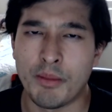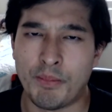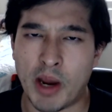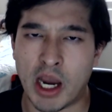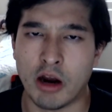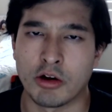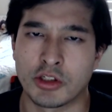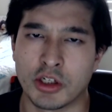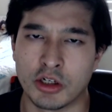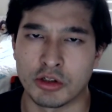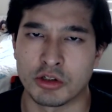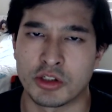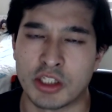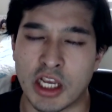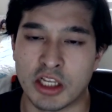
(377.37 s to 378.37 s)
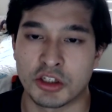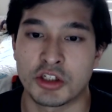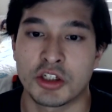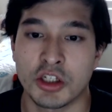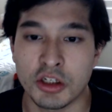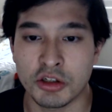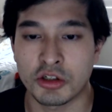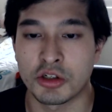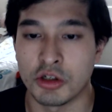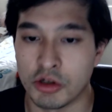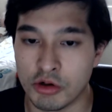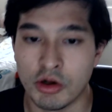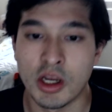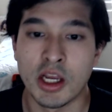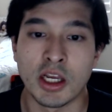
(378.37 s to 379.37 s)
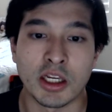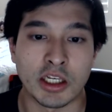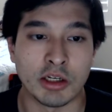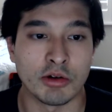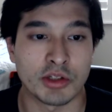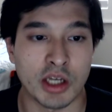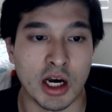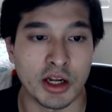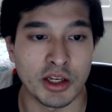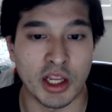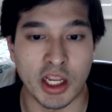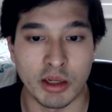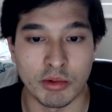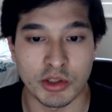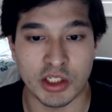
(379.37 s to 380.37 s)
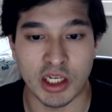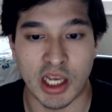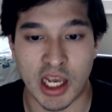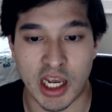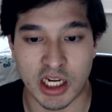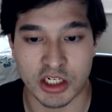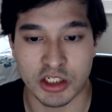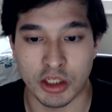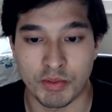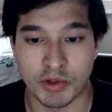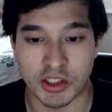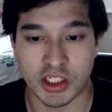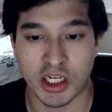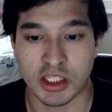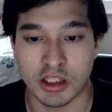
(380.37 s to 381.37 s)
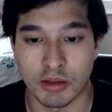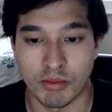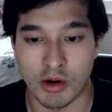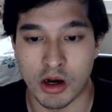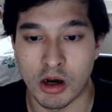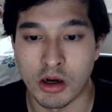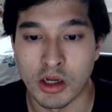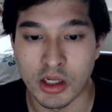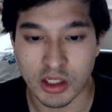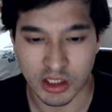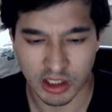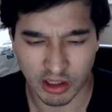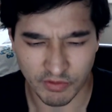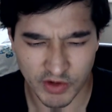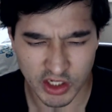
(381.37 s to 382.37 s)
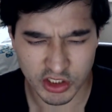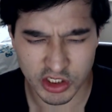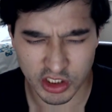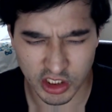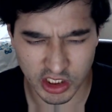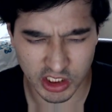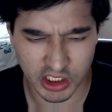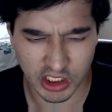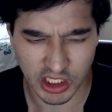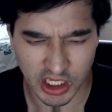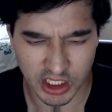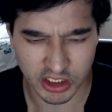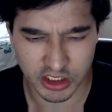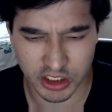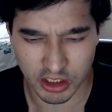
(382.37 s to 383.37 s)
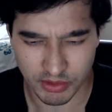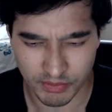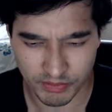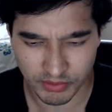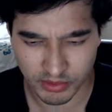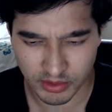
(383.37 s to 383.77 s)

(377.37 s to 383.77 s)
power to understand Shinsu, he was unable to actually protect them all. Eventually, he ends up